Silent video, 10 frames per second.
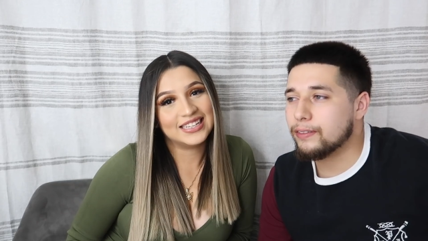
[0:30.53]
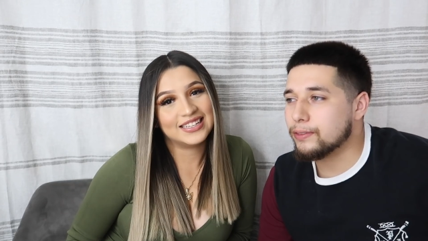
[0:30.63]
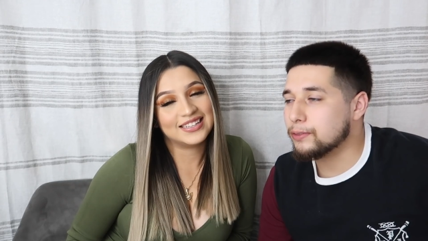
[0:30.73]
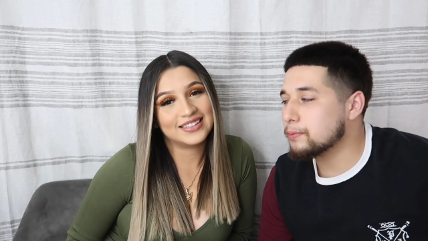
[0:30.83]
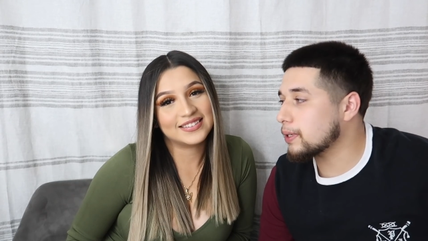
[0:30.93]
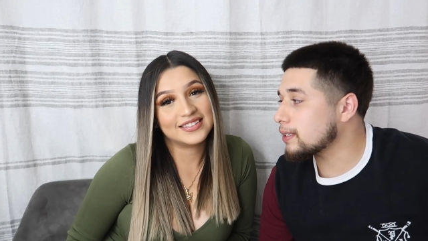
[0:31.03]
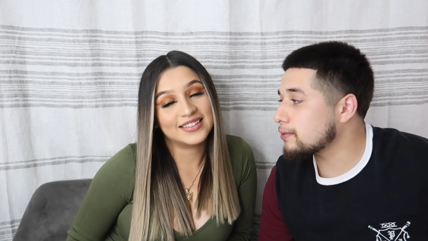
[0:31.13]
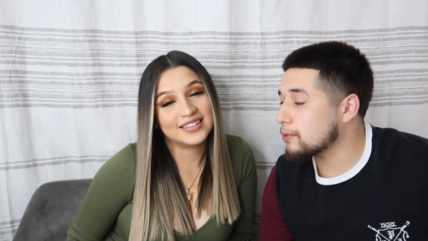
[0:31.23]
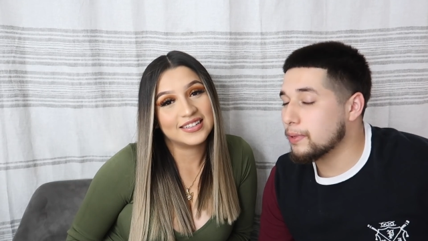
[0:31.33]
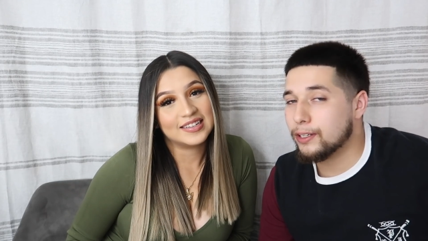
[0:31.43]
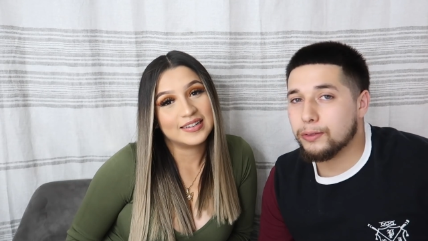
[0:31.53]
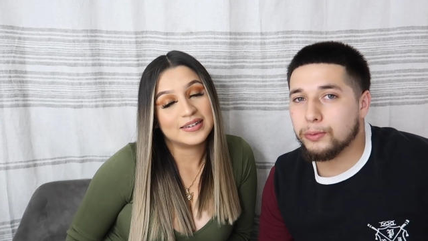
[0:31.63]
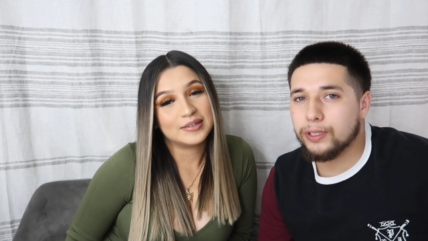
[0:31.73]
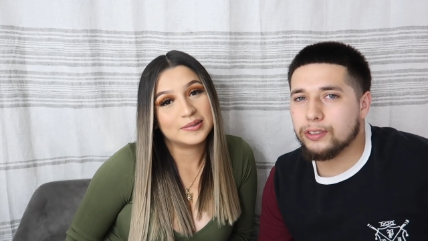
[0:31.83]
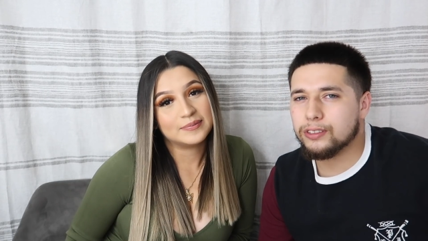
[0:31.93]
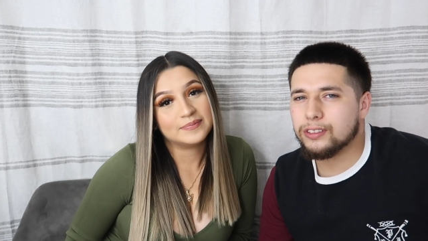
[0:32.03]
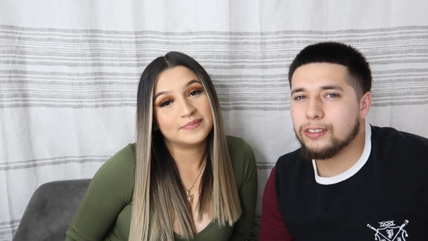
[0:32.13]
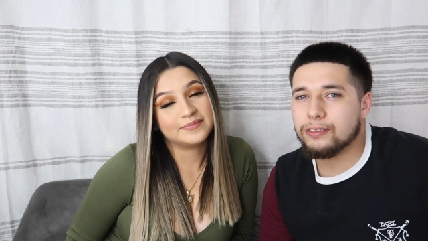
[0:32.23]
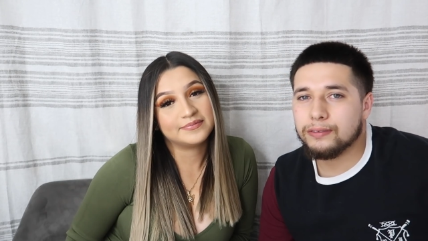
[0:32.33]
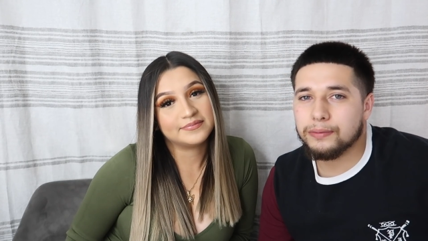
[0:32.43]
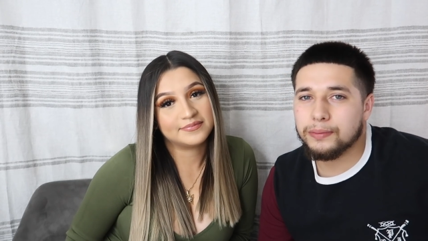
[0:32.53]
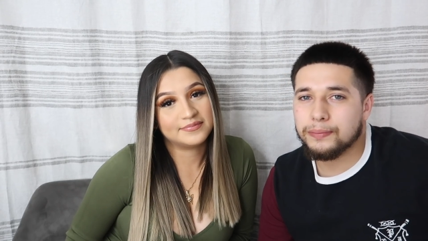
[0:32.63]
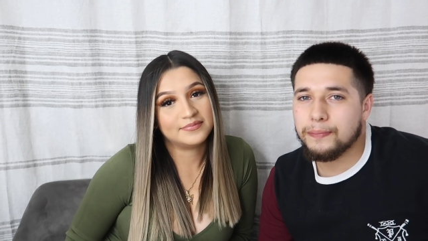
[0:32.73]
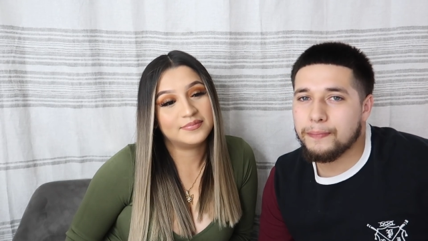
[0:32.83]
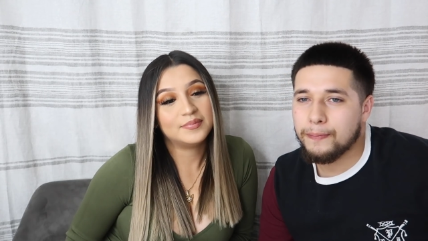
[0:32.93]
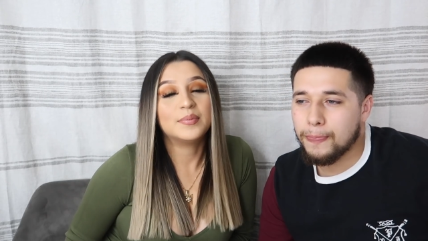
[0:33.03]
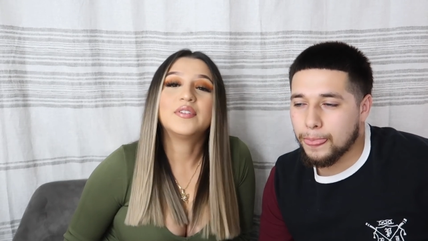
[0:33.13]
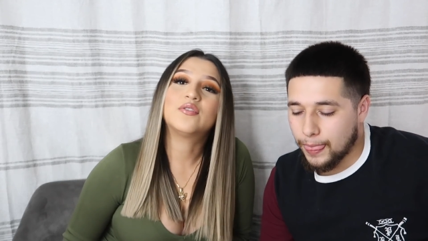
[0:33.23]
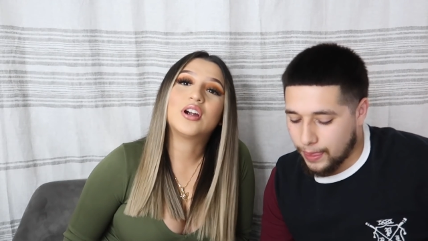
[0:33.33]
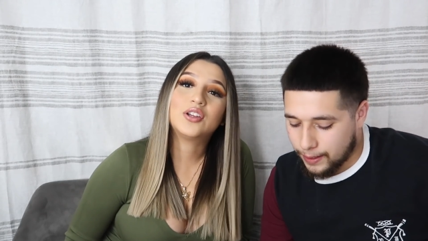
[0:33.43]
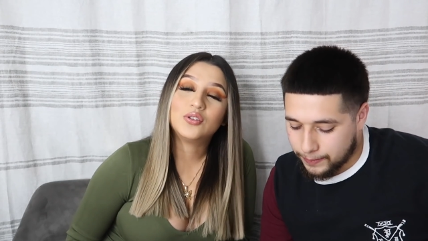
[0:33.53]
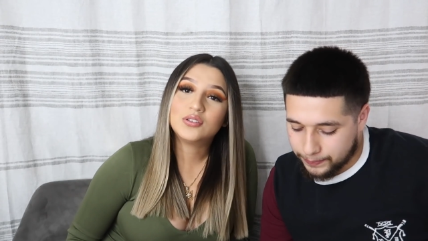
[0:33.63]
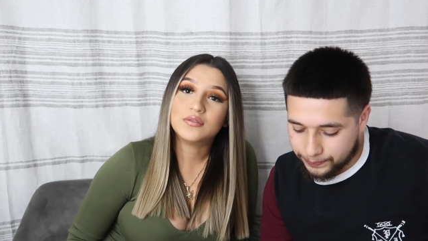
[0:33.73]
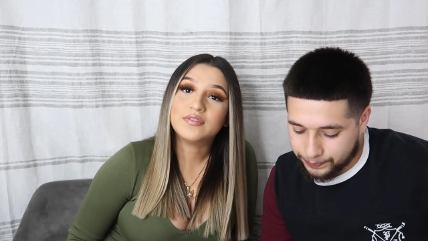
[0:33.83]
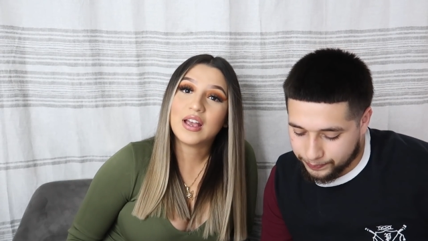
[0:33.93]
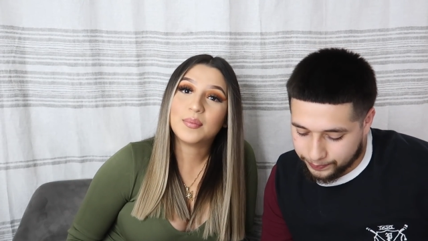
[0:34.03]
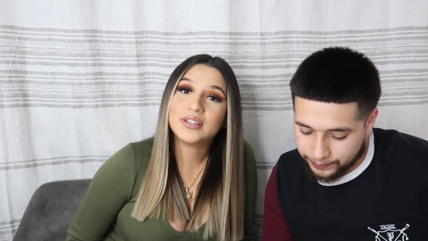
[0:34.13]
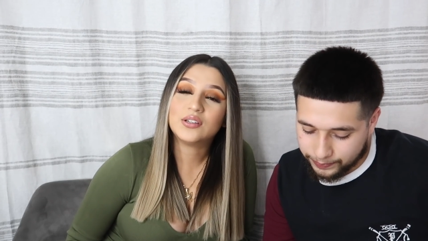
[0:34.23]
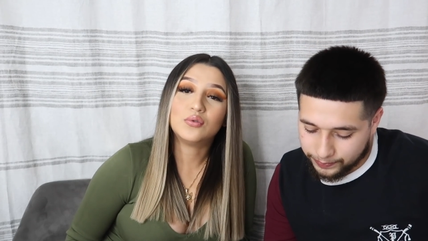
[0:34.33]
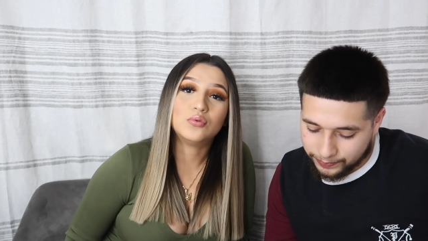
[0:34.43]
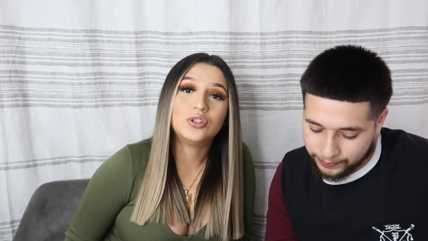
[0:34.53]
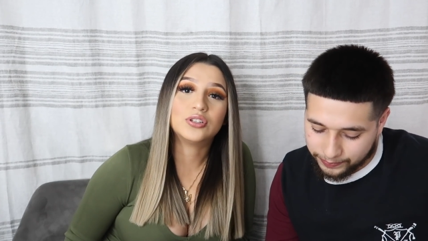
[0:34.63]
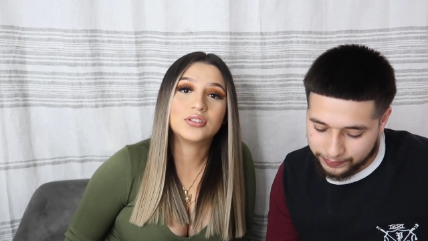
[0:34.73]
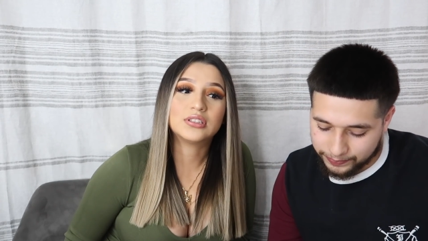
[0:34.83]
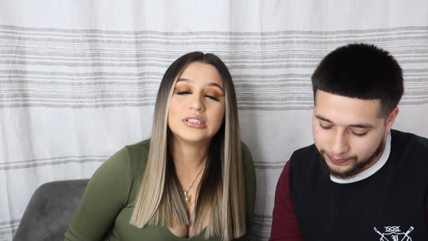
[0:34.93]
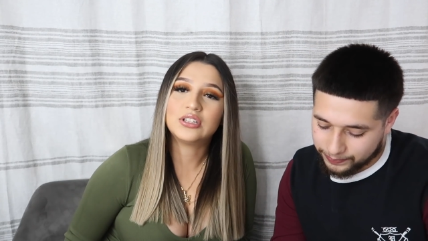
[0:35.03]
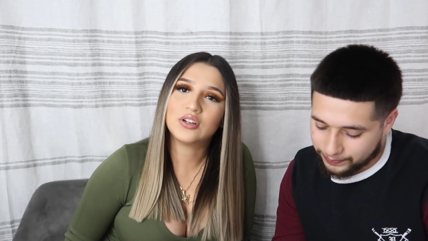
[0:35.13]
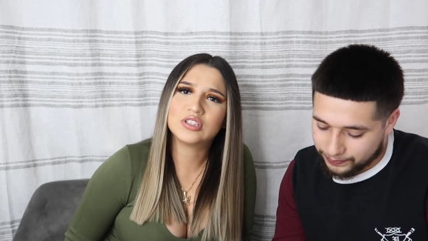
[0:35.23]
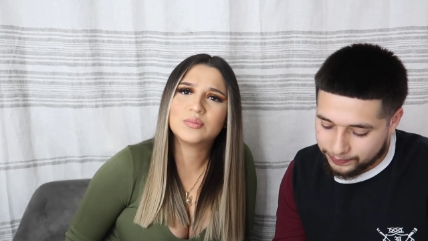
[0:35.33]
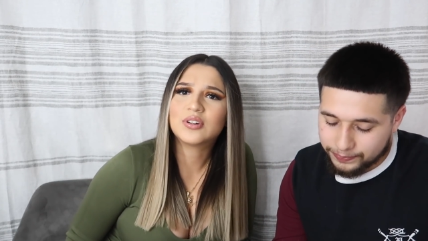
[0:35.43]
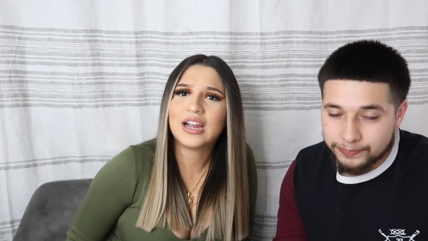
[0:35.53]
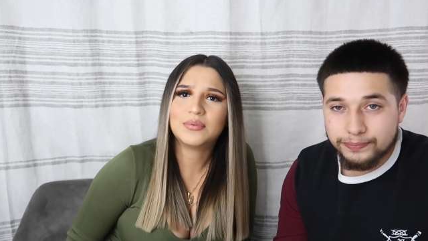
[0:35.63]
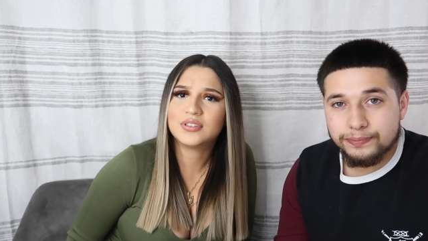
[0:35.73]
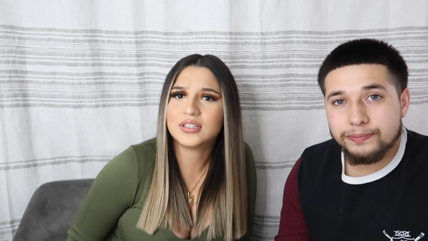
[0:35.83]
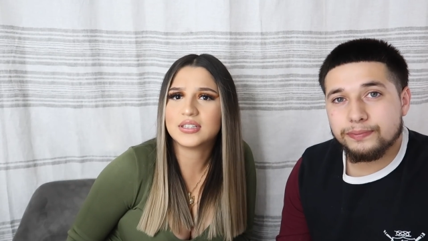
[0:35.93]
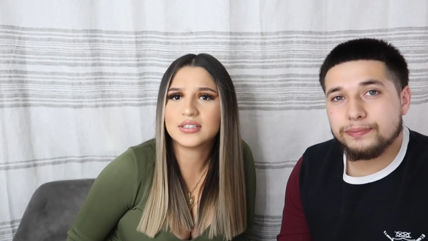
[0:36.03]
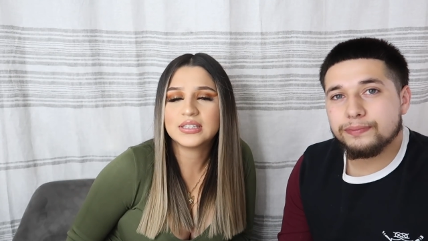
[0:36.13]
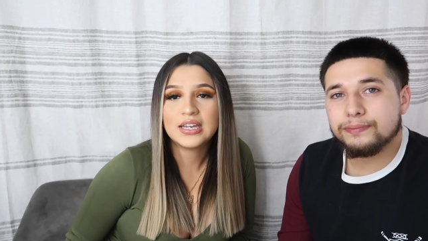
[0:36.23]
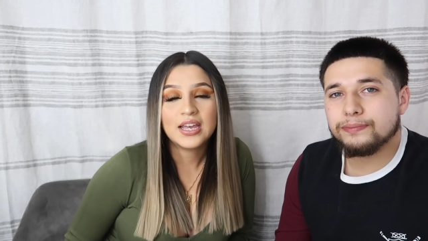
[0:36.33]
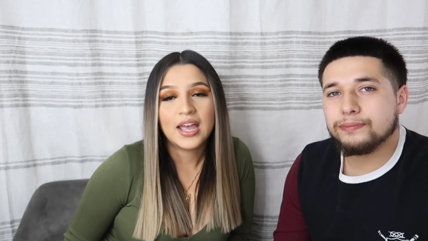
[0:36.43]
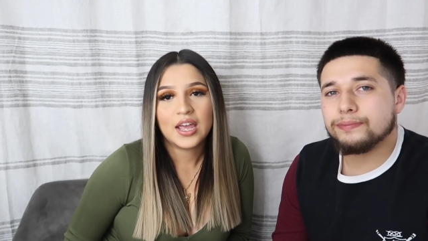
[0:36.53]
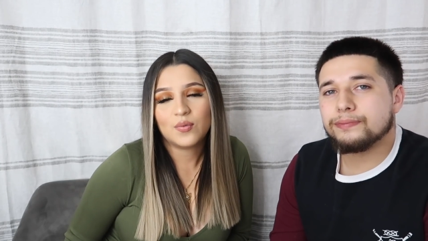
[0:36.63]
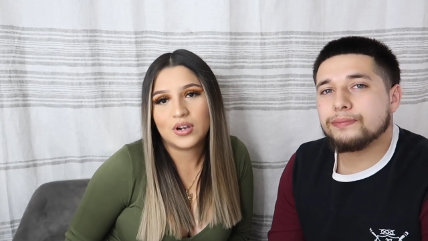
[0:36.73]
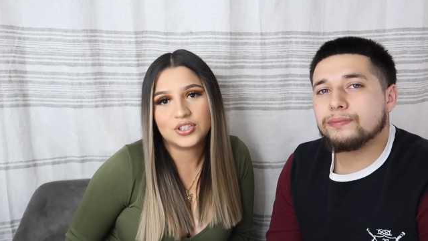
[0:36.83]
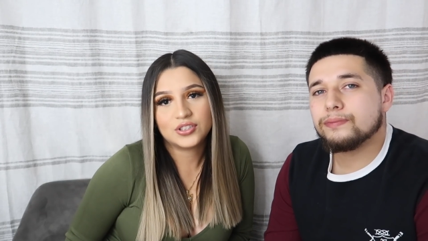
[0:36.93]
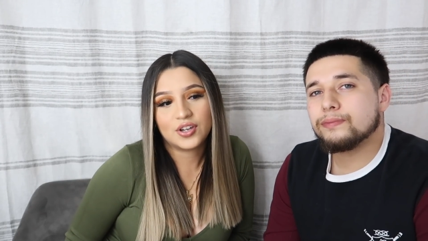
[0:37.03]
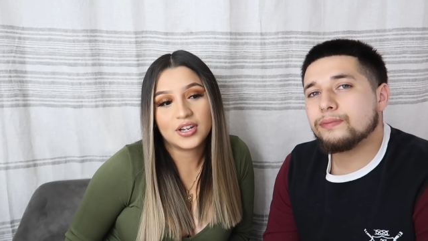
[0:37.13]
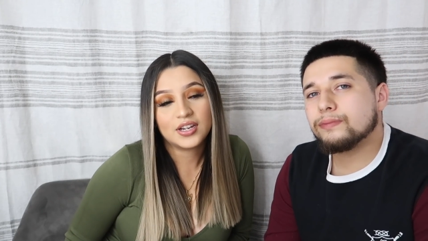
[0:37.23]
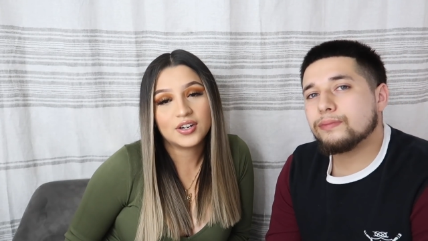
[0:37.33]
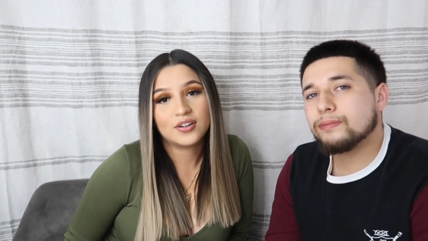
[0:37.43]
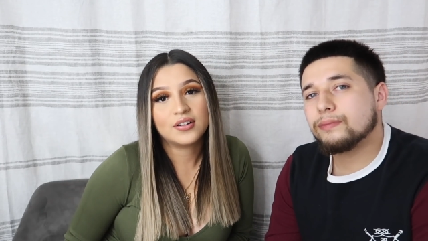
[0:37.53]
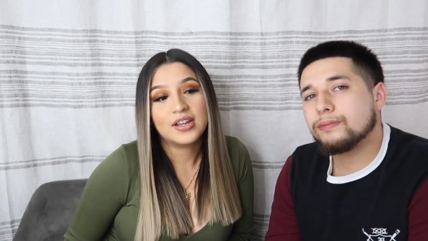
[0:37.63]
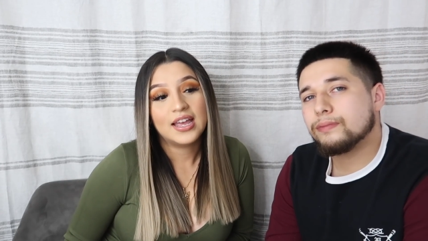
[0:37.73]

Speaker 1: They've known probably for about a week or so. Mm
Speaker 2: -hmm. But for our YouTube family who just, you know, subscribe to us and watch us on here,